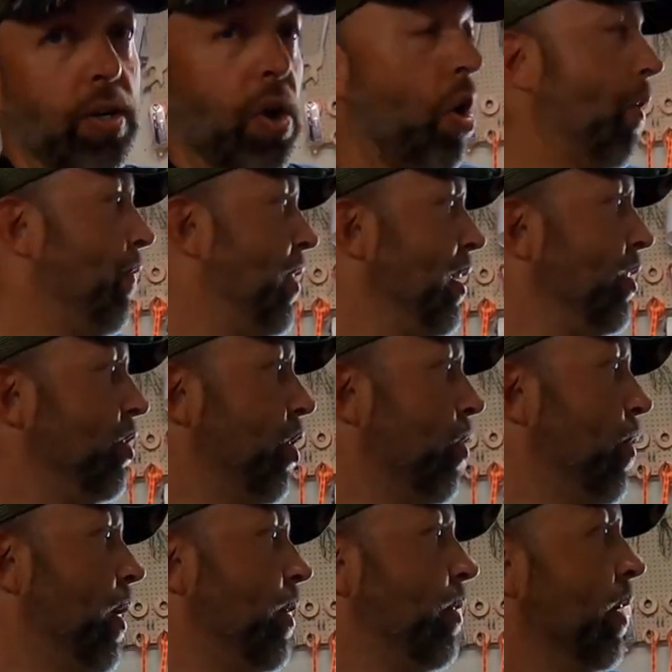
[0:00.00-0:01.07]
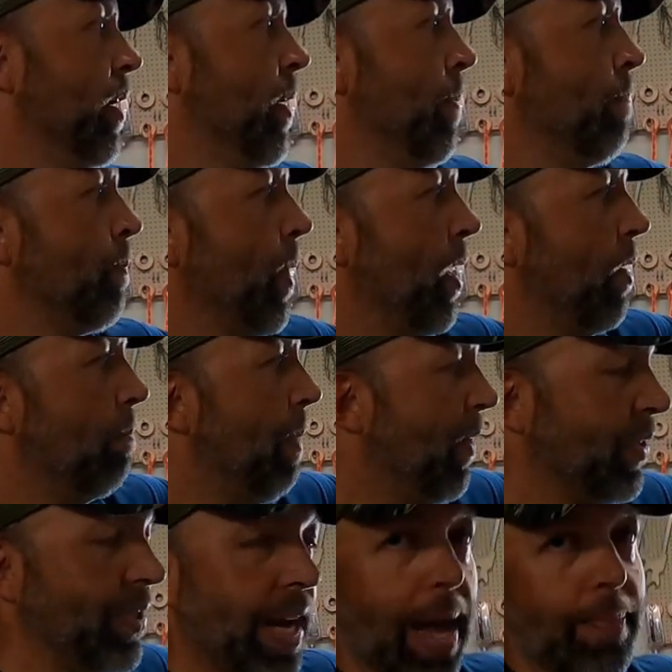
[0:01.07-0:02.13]
carved into it, by
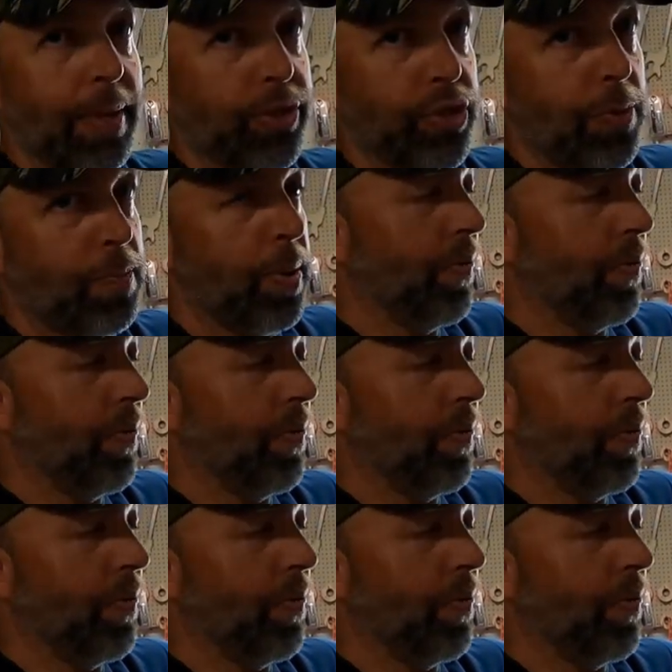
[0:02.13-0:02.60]
the time that you